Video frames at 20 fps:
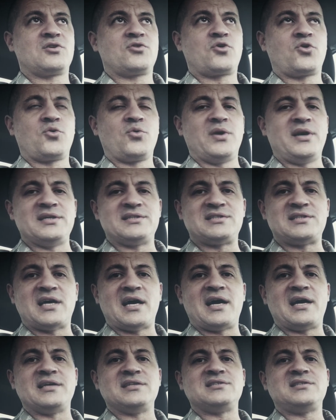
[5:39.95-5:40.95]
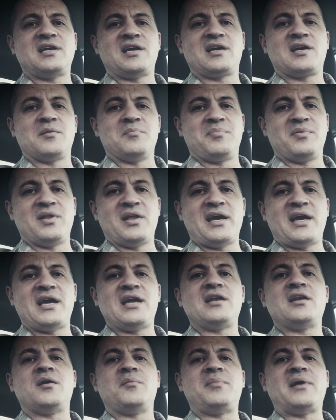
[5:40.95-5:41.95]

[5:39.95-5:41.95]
criticized and complained